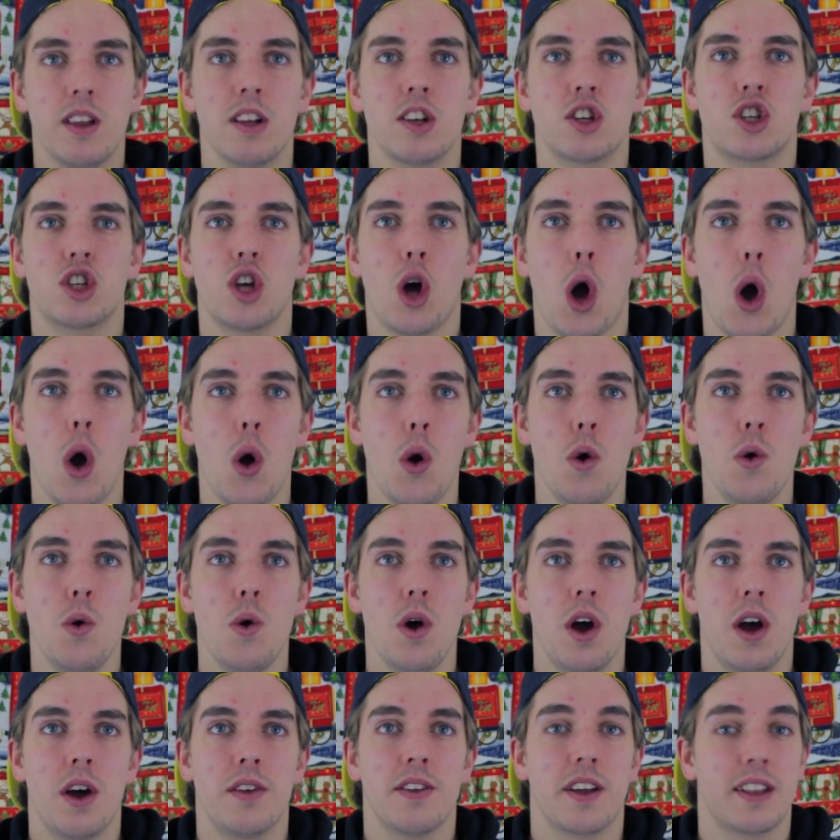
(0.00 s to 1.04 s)
So
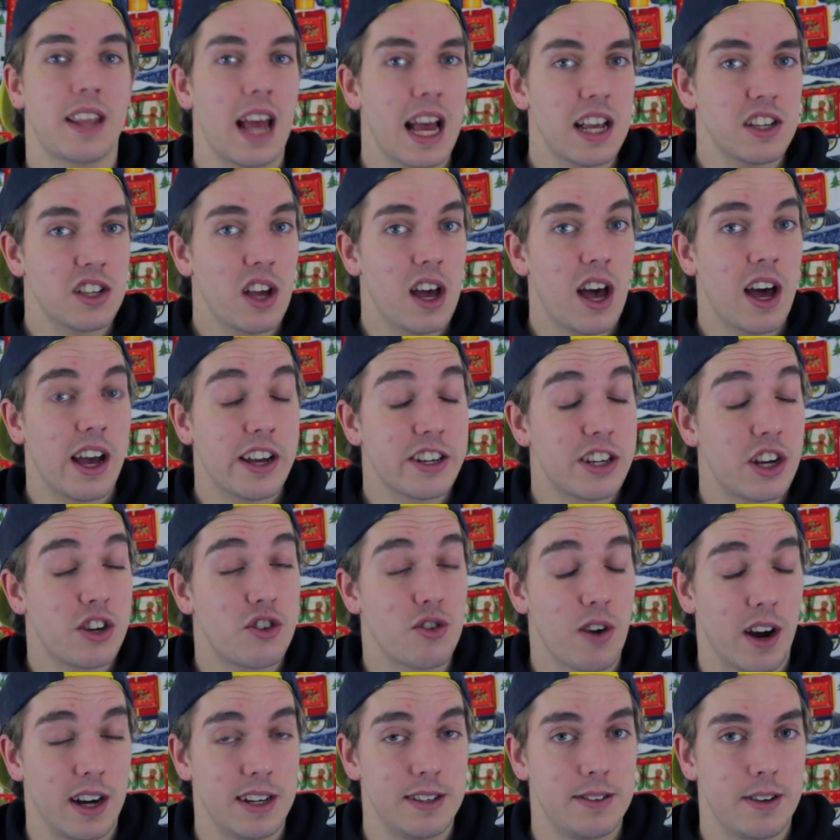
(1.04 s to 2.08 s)
the days that I actually
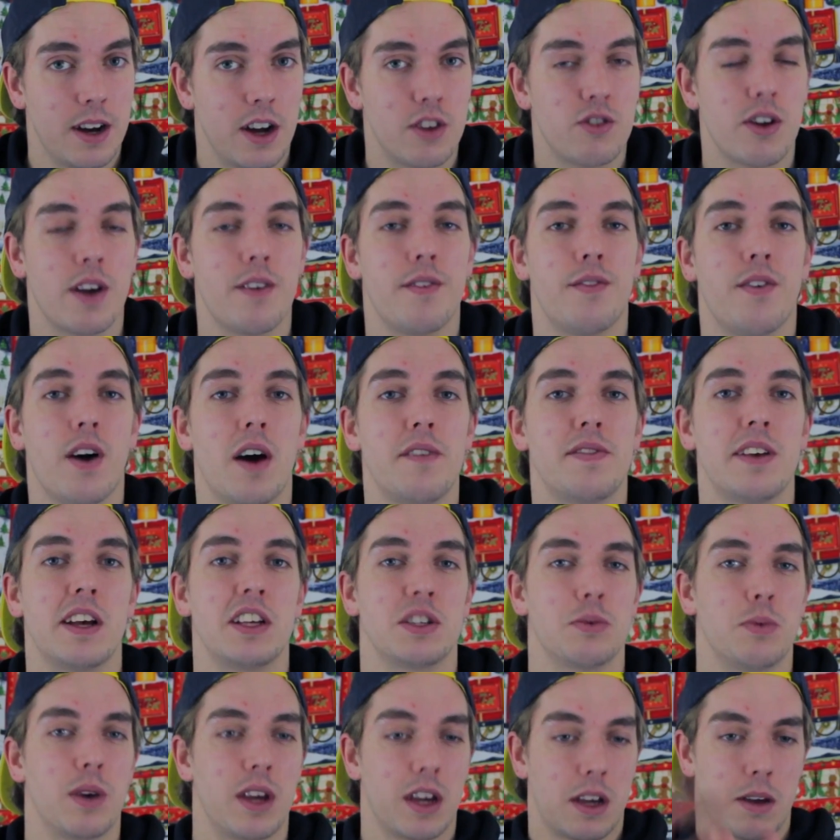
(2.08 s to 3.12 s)
train, I train 5
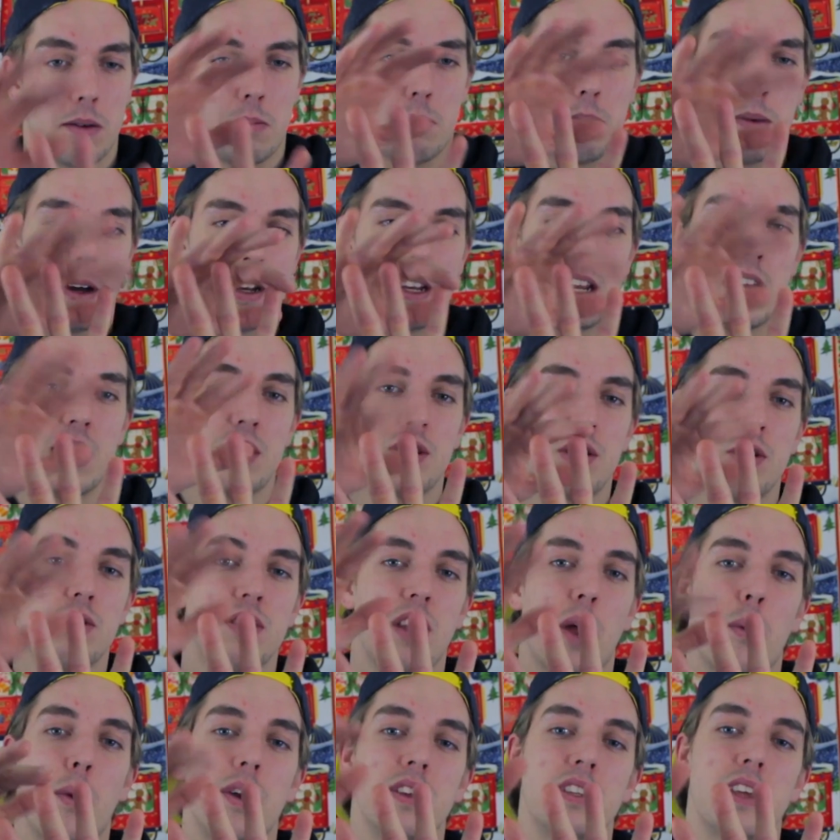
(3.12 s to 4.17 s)
days a week. Monday,
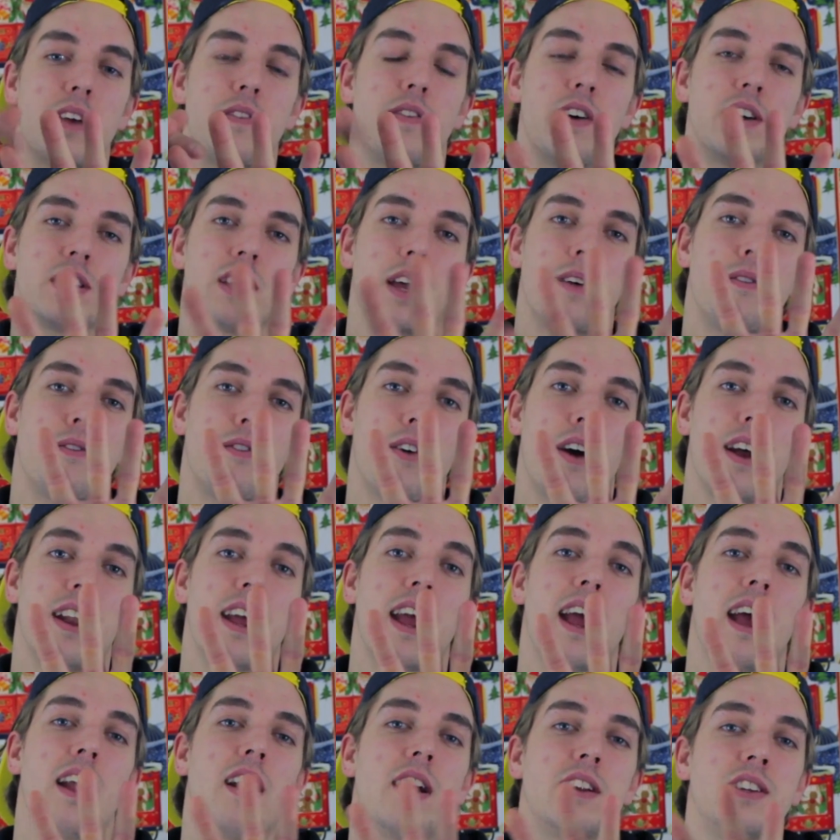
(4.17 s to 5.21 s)
Tuesday, Wednesday, Thursday and
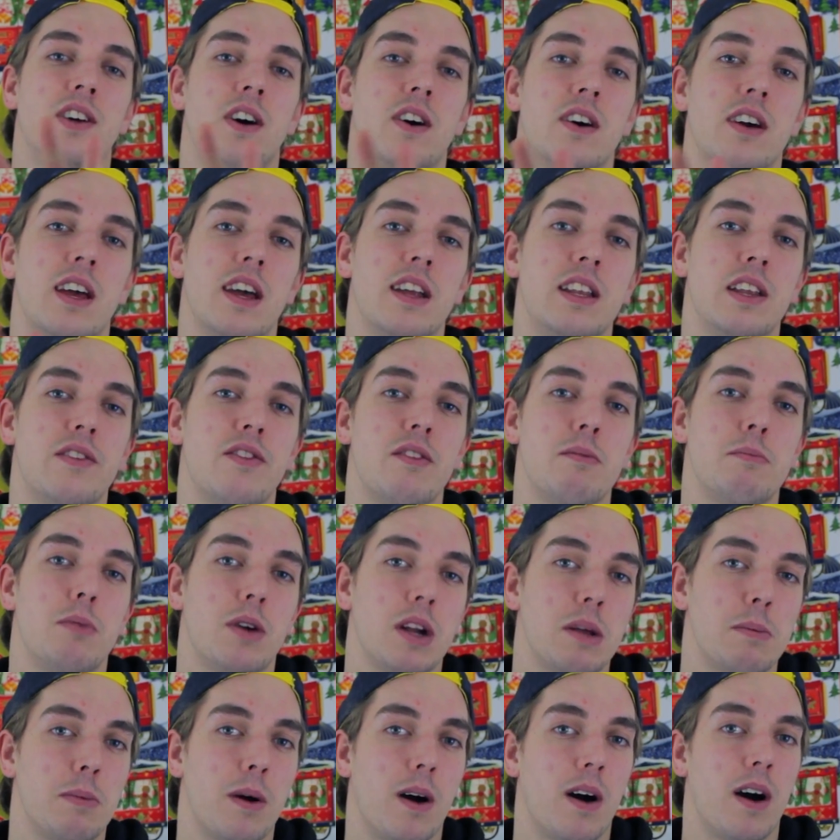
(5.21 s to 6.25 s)
Friday, and I target a different
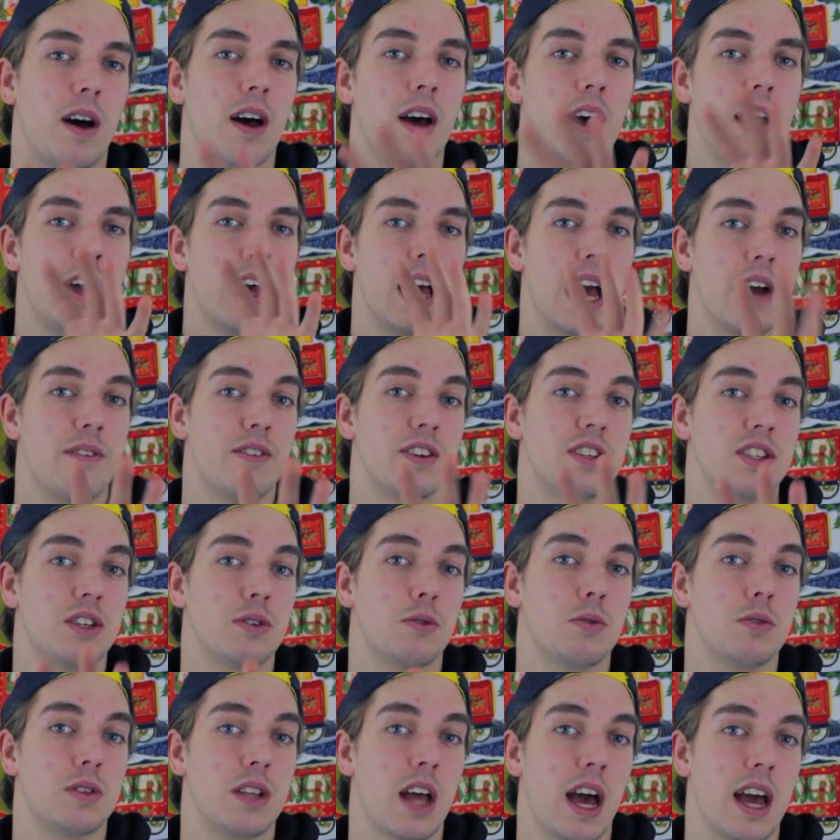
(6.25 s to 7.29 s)
body part every
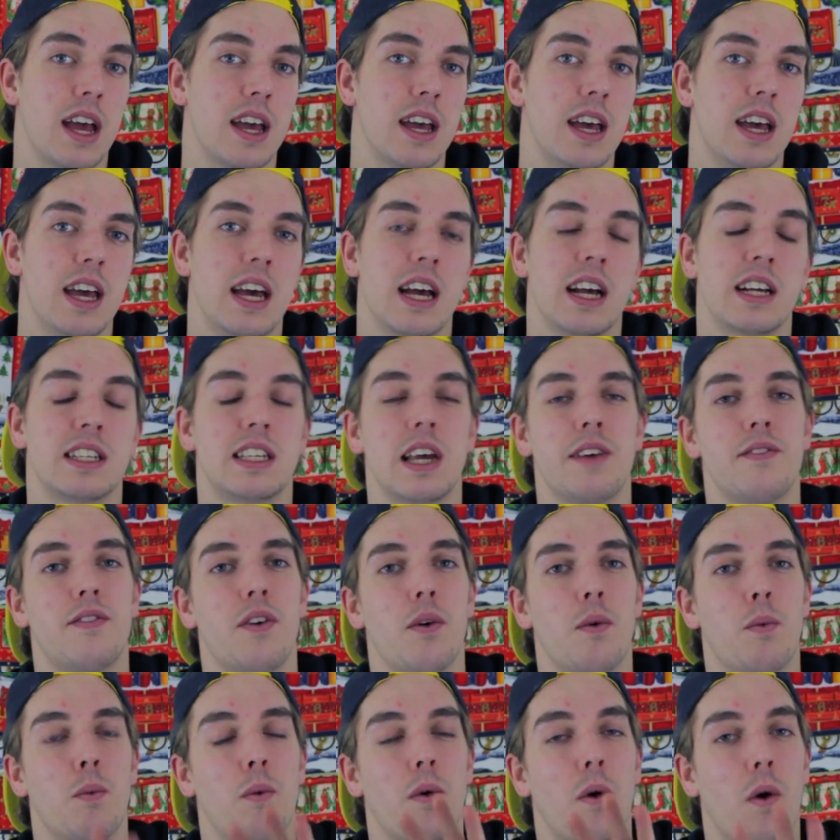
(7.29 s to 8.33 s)
single day. Except
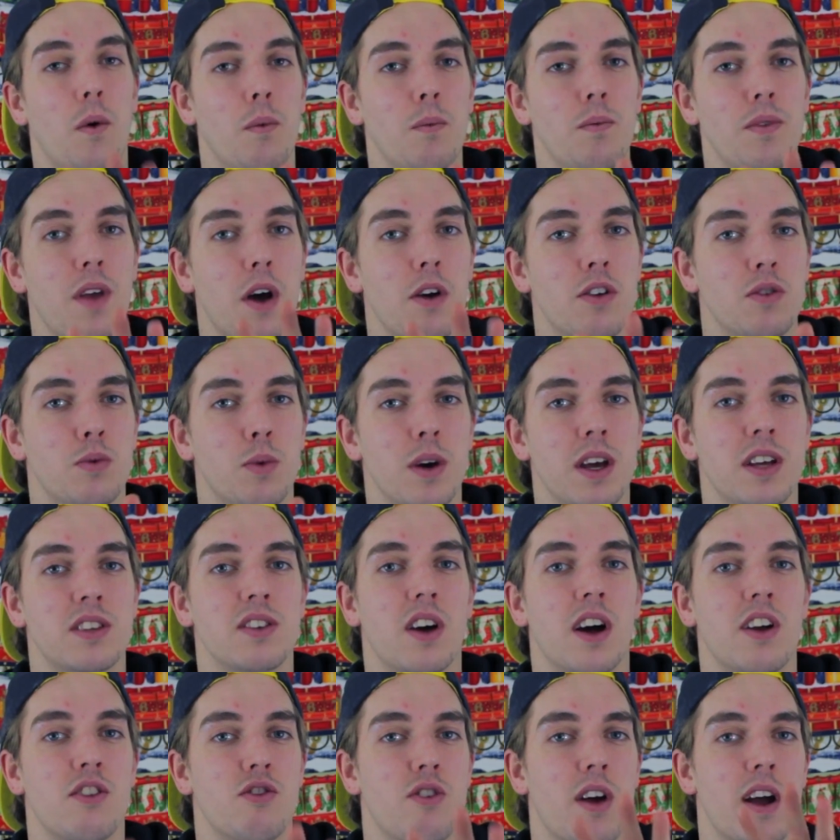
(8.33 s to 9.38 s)
for on those weeks
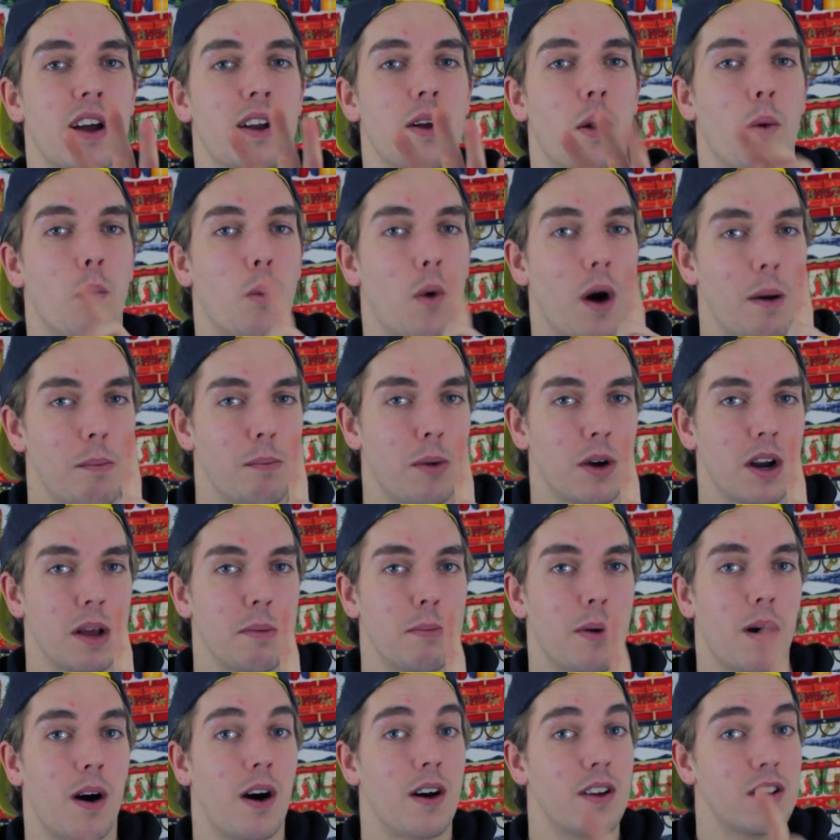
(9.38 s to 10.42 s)
I train one body
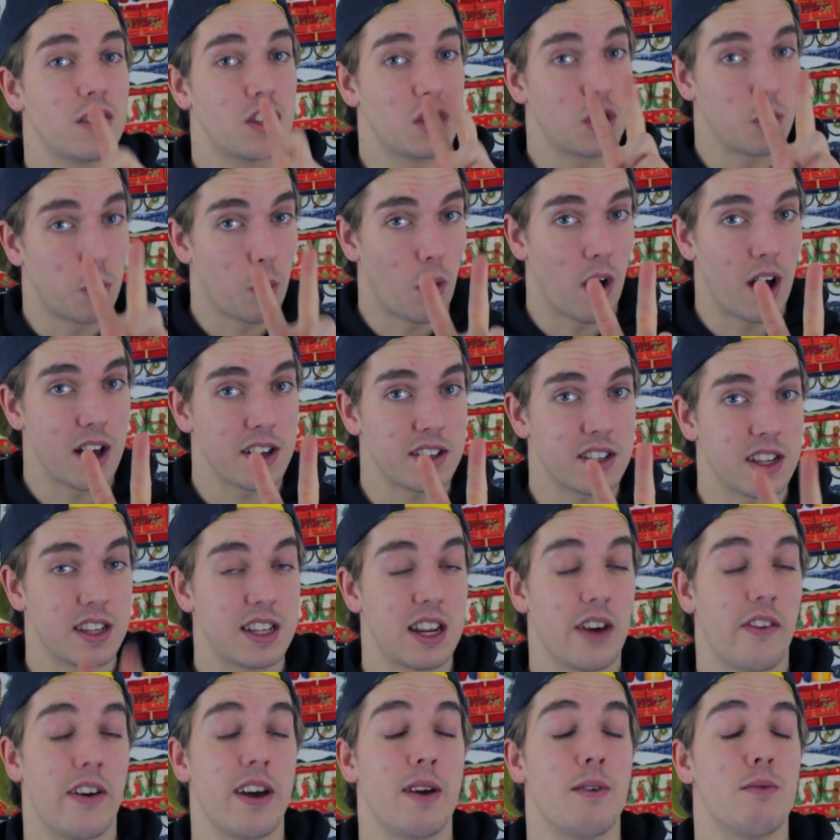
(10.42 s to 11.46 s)
part twice.
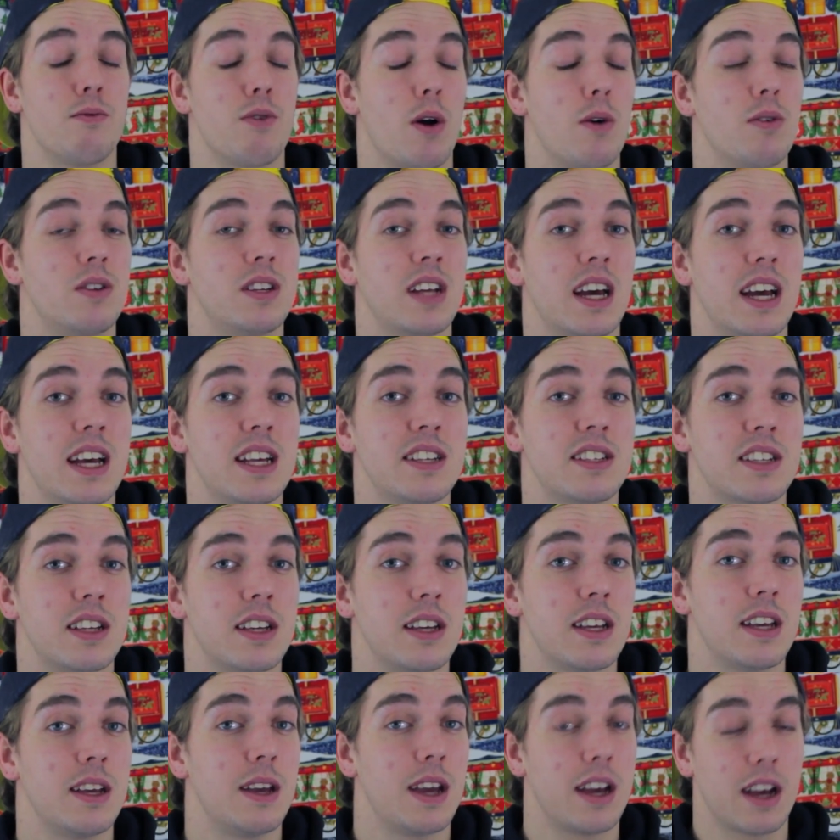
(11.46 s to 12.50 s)
Now it rotates,
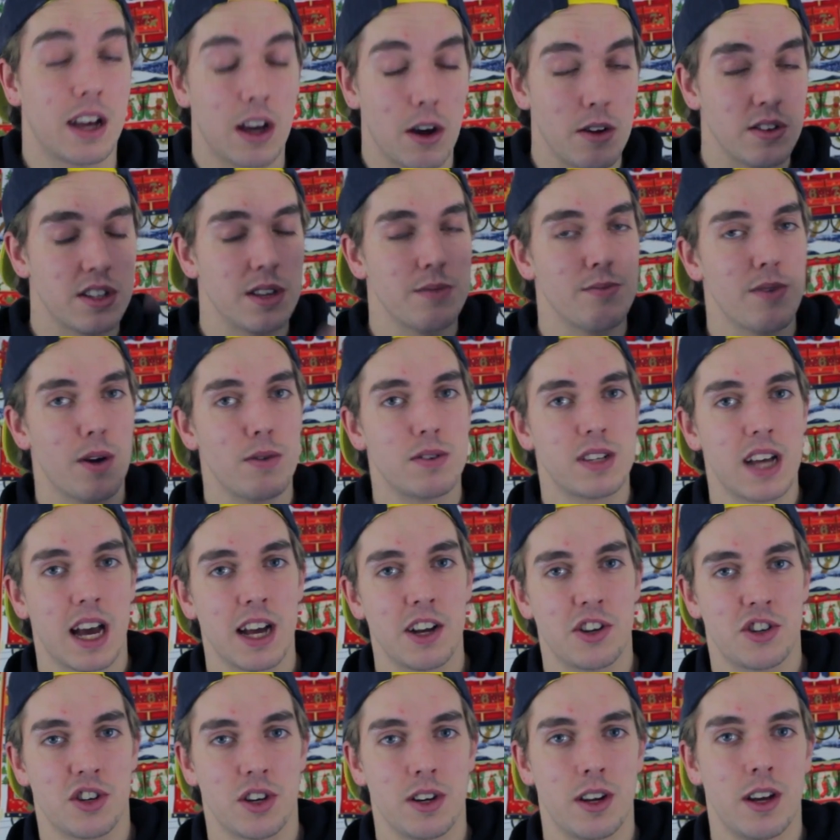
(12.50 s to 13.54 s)
it goes in
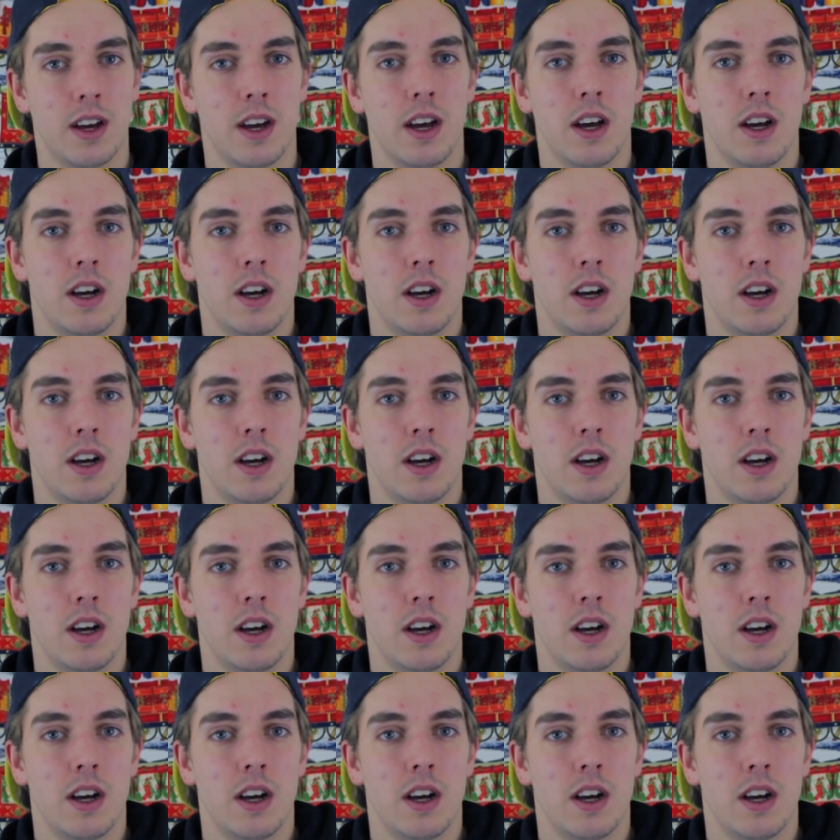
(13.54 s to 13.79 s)
rotation.